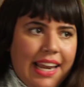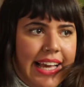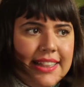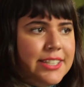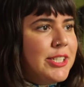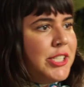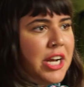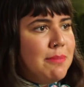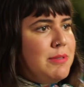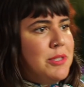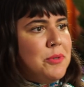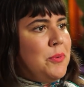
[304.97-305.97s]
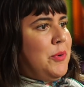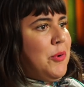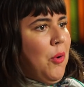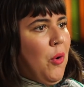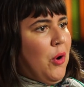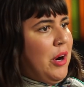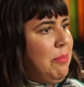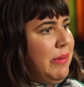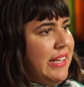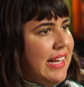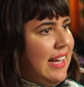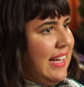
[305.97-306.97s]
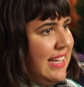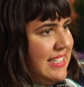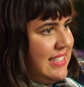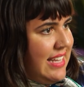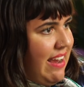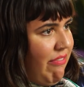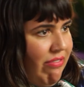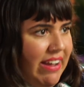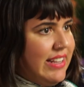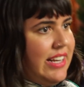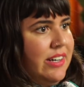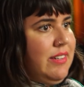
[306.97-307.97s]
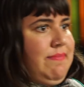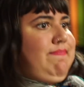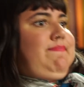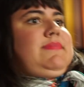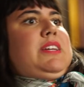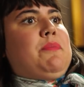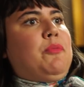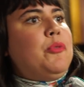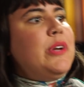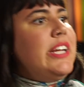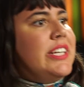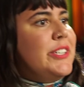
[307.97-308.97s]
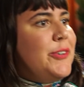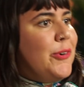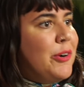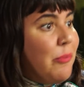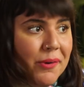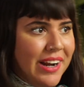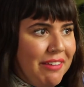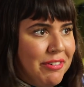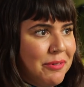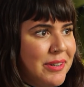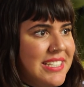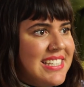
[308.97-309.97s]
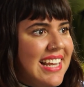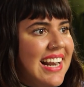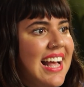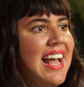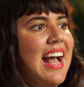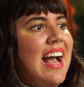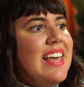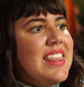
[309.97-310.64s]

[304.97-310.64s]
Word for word: they like their jumpsuit or because they find their them weird or whatever Absolutely. reason.